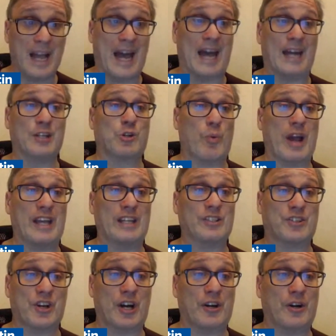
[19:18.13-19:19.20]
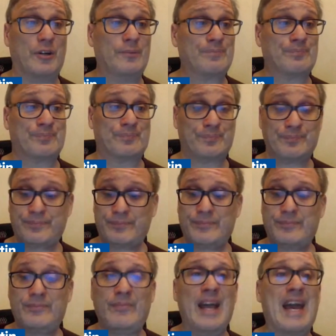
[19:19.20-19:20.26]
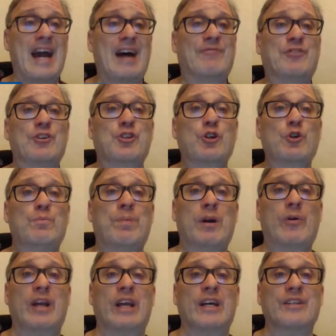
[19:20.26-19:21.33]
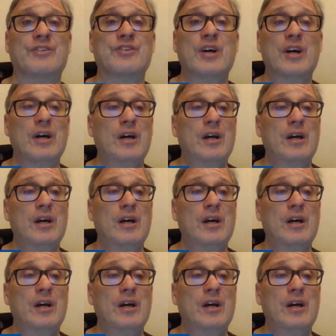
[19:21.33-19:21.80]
and Dwayne Sutter. After 2 periods,